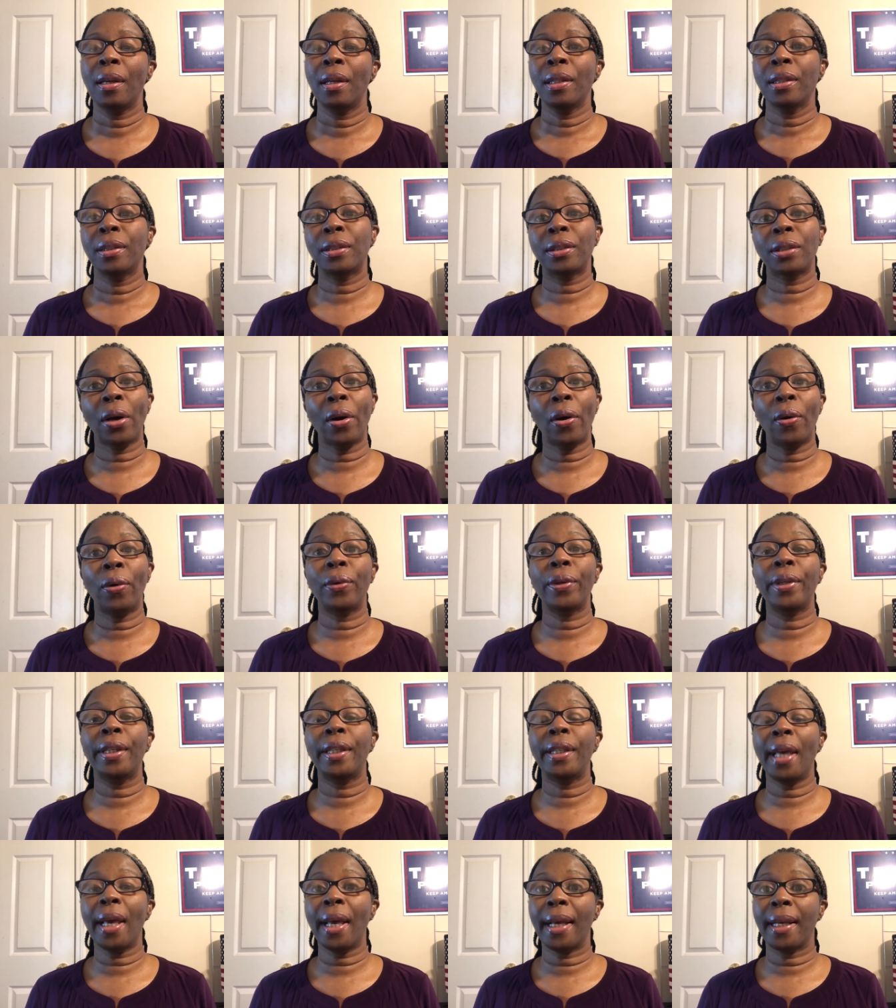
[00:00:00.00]
So
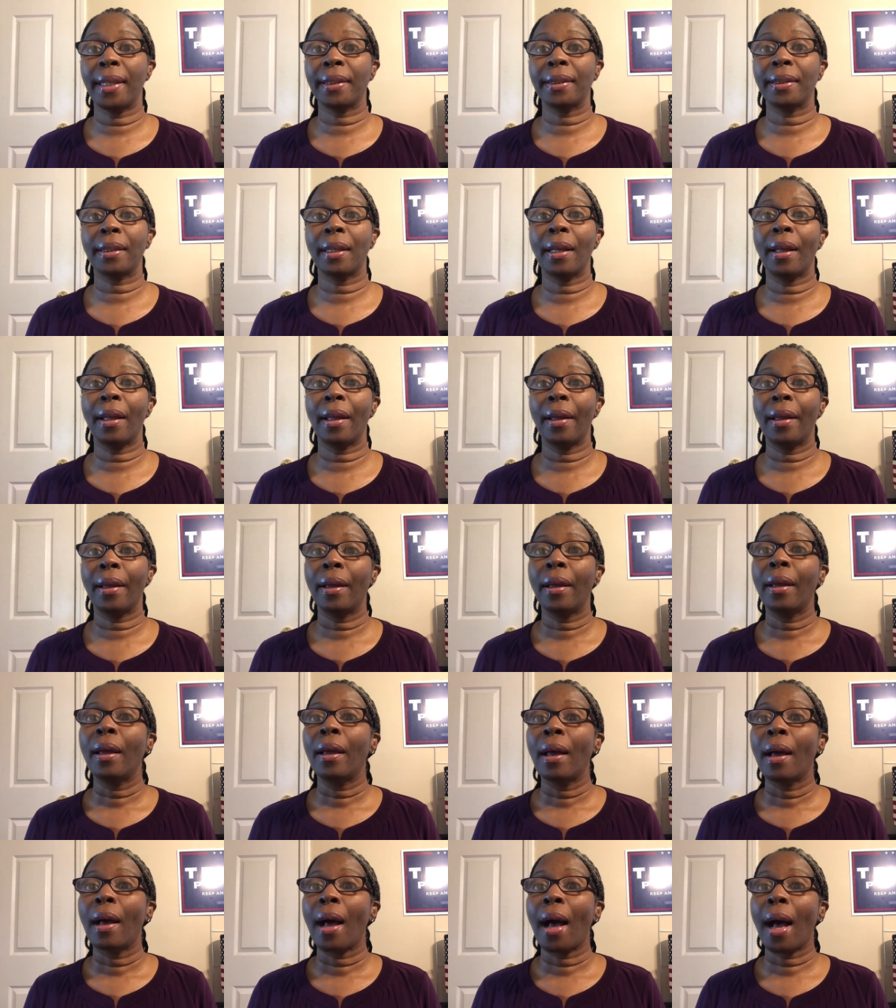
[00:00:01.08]
yes,
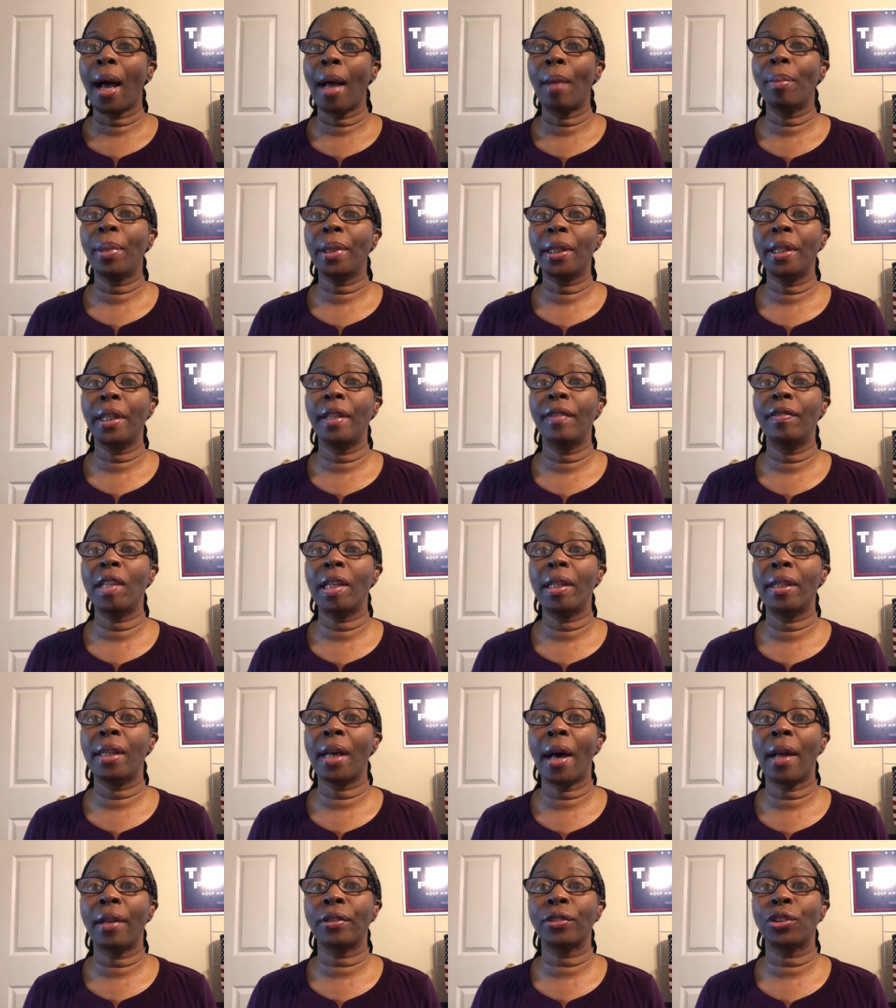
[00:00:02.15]
I believe that
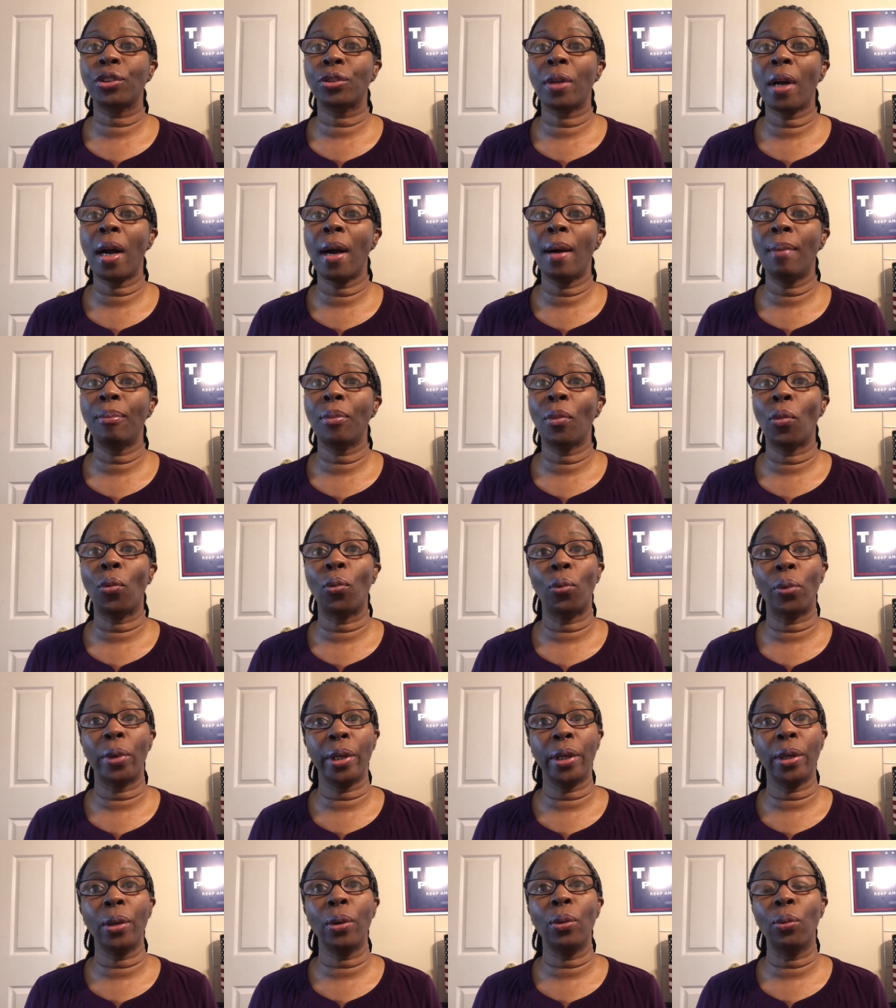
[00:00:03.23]
Donald Trump
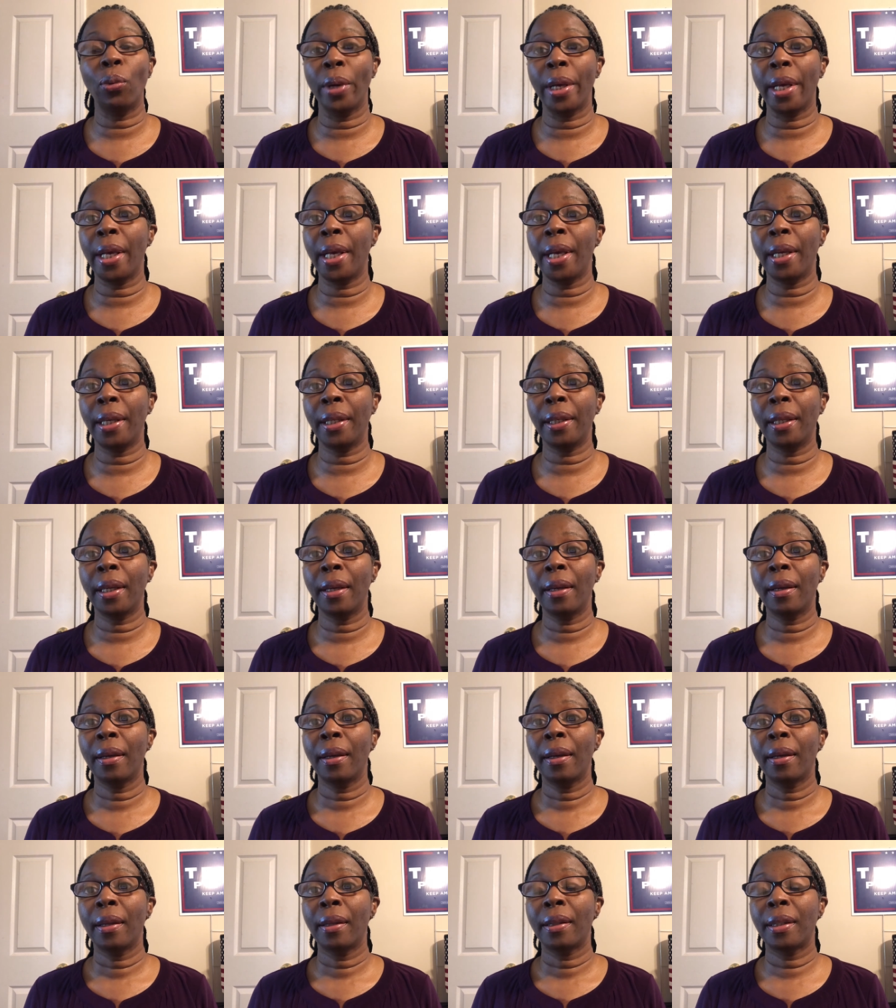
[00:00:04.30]
will win
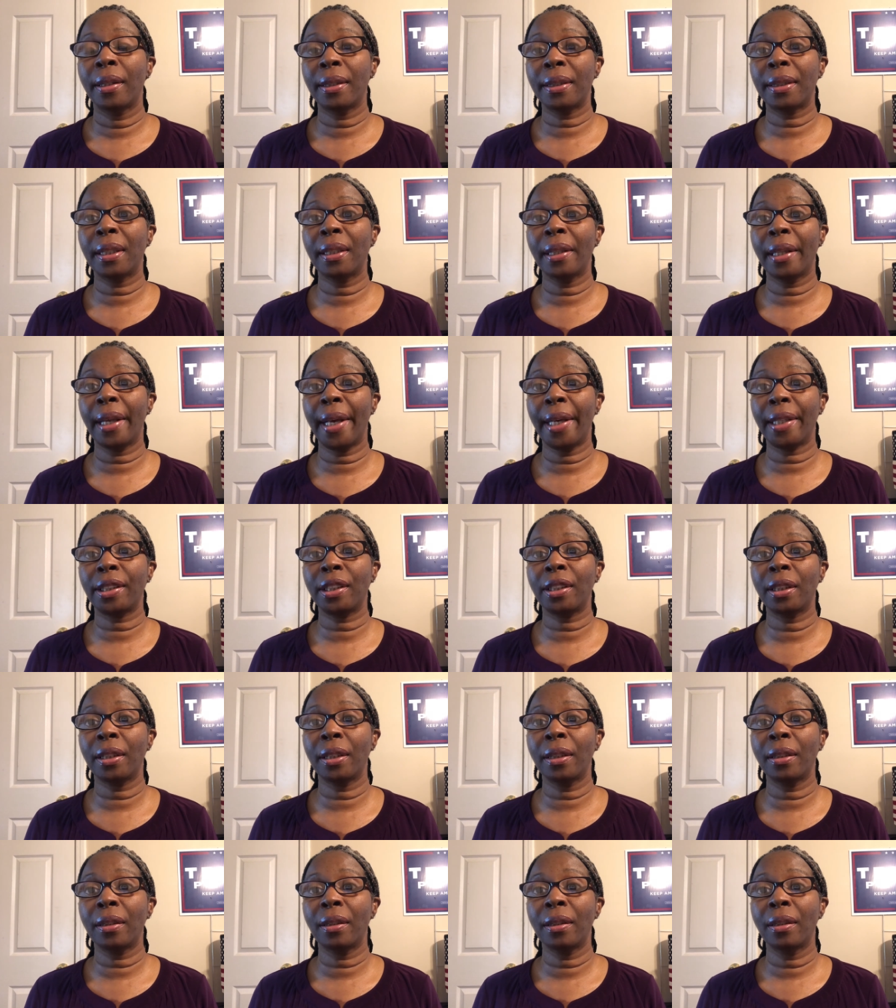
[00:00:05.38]
this
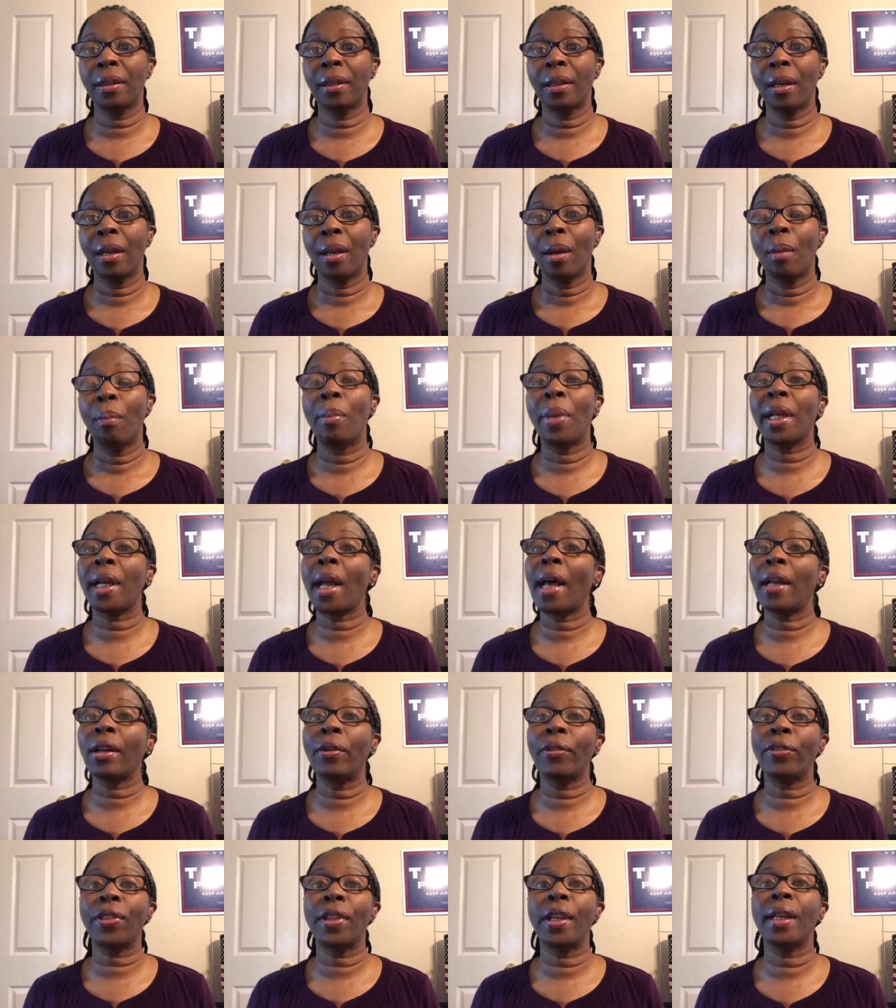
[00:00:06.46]
election, but I
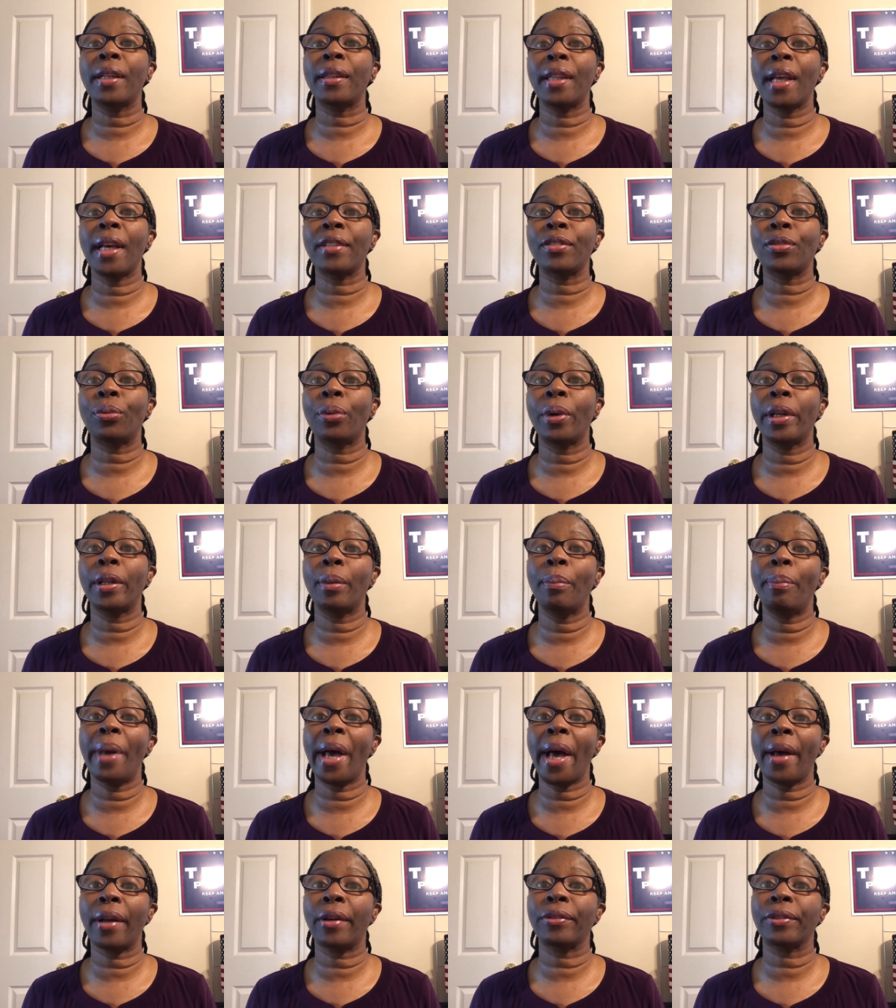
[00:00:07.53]
don't think that's where the
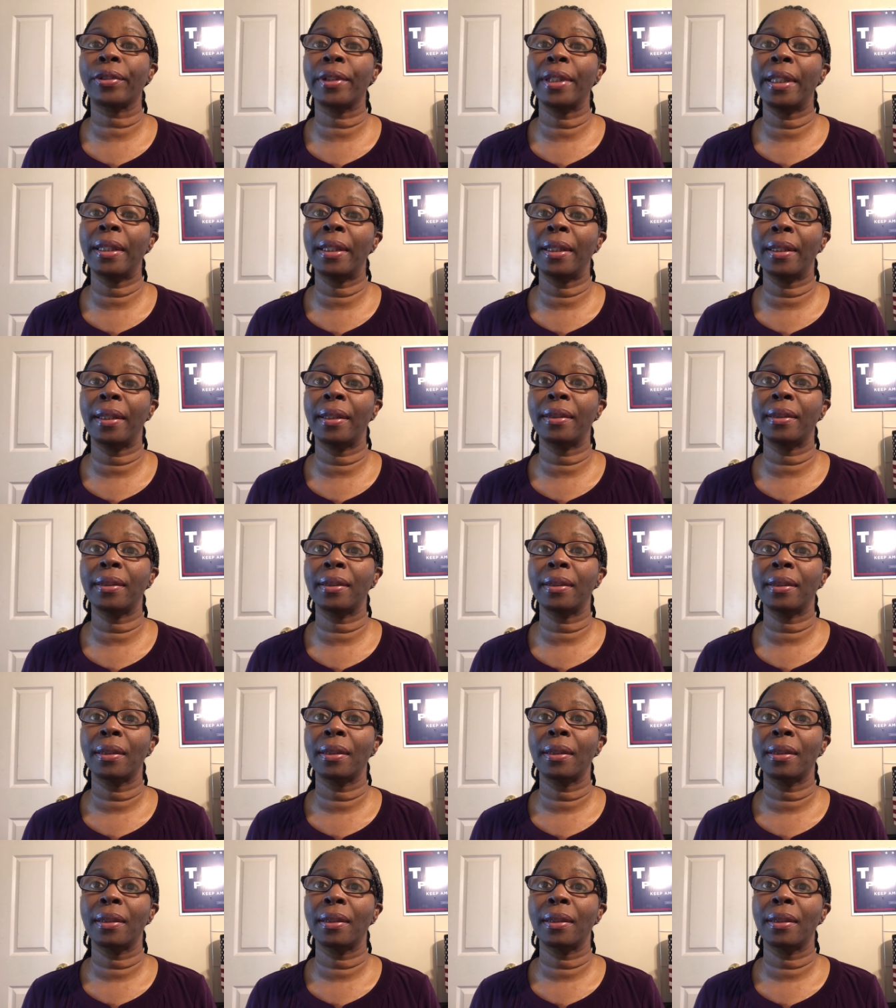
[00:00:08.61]
battle ends.